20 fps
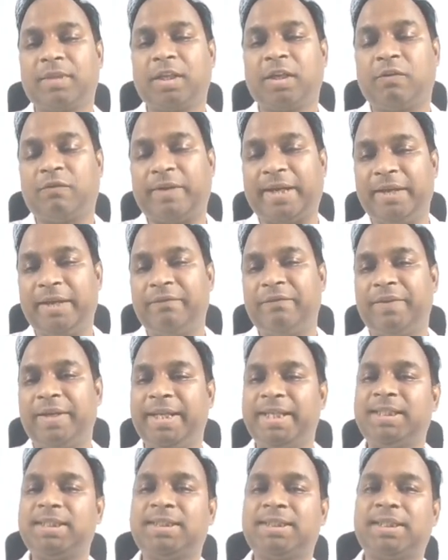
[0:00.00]
5
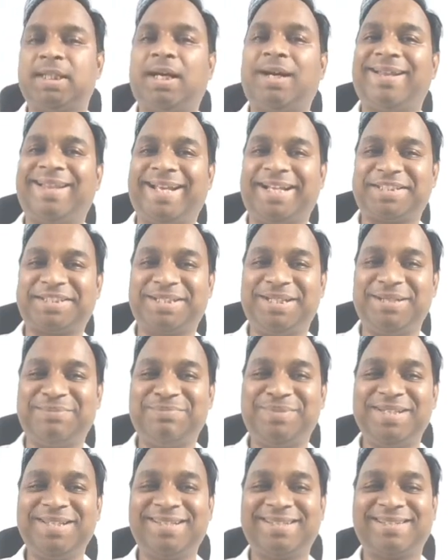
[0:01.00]
is a rational
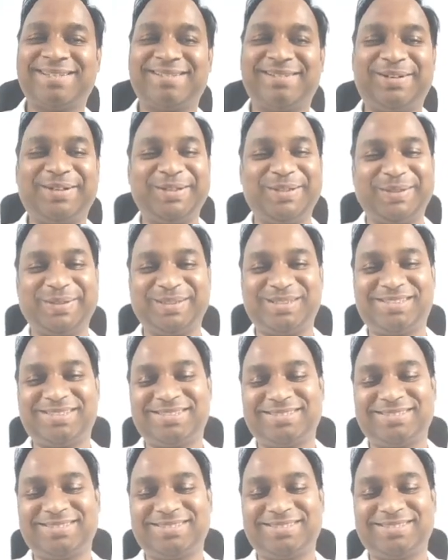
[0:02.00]
number or not?